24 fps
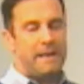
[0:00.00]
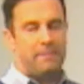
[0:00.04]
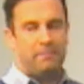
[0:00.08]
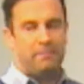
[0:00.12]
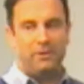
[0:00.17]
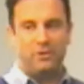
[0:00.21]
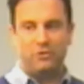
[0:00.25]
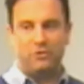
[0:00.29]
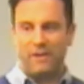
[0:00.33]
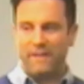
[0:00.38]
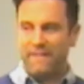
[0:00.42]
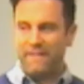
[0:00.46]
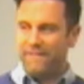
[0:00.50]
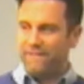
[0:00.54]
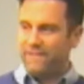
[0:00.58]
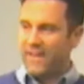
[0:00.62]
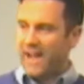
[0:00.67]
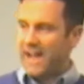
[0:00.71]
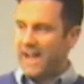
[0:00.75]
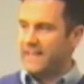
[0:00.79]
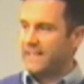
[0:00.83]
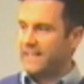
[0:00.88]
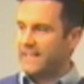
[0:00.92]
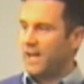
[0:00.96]
people trying to
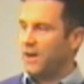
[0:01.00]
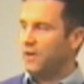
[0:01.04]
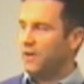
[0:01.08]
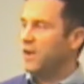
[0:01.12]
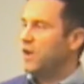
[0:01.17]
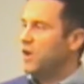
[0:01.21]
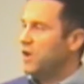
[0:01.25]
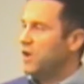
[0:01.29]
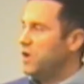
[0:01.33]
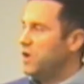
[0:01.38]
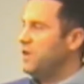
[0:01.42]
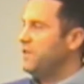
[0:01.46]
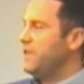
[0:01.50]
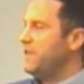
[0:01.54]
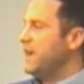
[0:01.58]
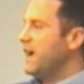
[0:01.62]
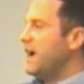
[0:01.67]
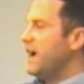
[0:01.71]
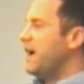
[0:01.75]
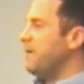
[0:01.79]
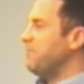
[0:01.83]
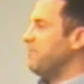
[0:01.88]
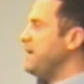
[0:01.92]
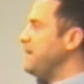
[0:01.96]
find out who
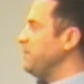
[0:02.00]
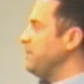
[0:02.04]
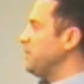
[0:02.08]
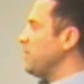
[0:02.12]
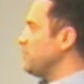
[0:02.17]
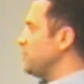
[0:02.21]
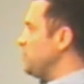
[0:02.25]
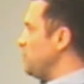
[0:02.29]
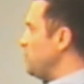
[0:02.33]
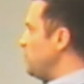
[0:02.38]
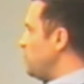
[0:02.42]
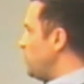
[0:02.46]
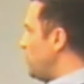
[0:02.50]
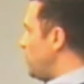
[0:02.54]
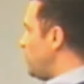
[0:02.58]
they are. People go to